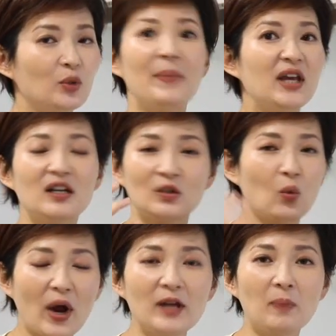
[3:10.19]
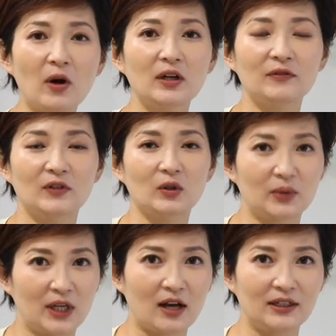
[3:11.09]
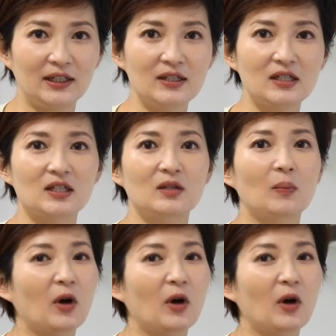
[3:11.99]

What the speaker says: because the white part of the green onions is the